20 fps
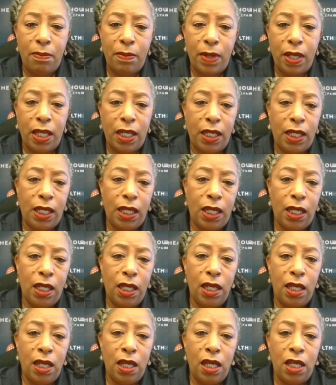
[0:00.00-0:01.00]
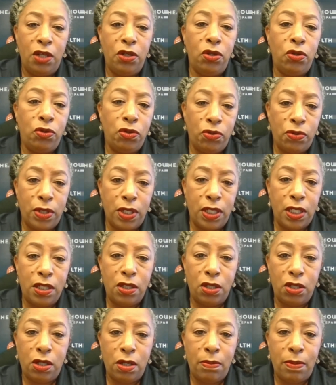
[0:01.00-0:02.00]
any
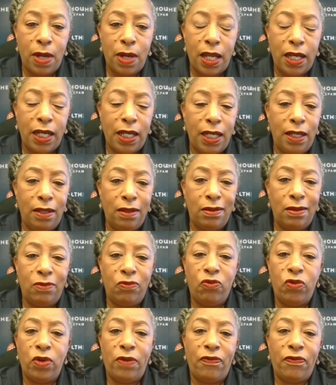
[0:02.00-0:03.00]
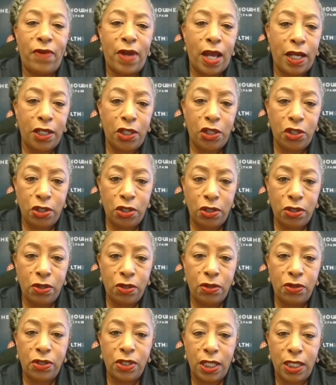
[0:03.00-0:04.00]
nutrients to your body, refined
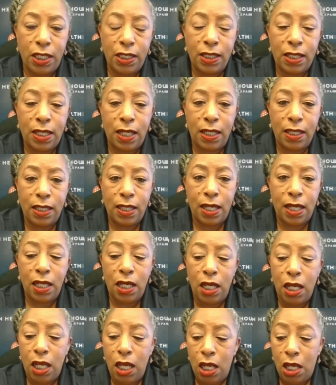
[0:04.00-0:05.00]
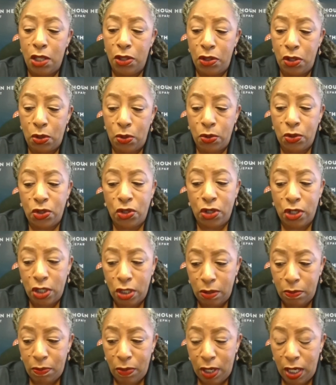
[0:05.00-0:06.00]
sugars, things like that. Those are
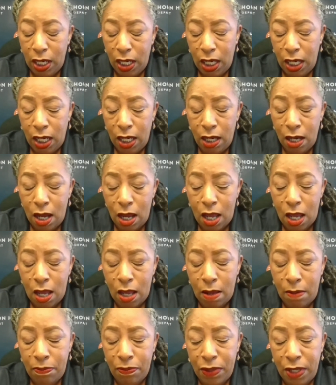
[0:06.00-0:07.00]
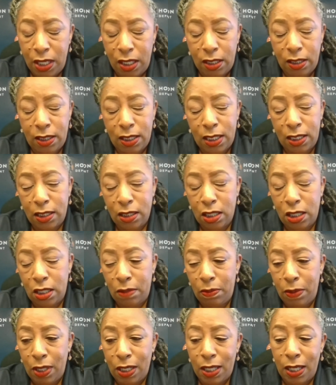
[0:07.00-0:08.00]
going to be things that's
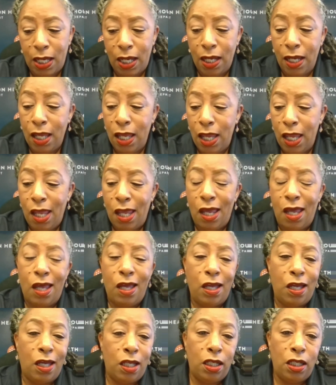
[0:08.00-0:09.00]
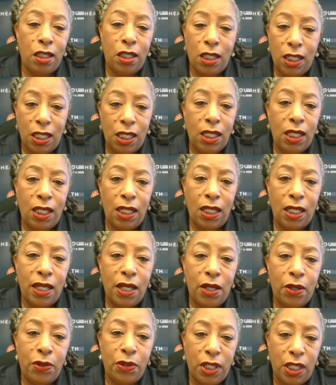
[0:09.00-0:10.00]
going to be like an
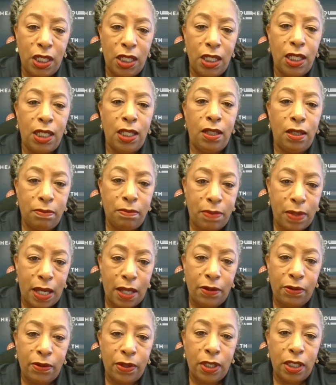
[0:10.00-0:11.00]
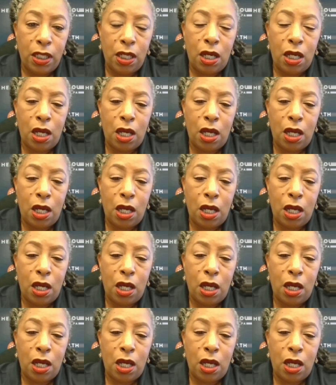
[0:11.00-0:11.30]
unhealthy eating pattern.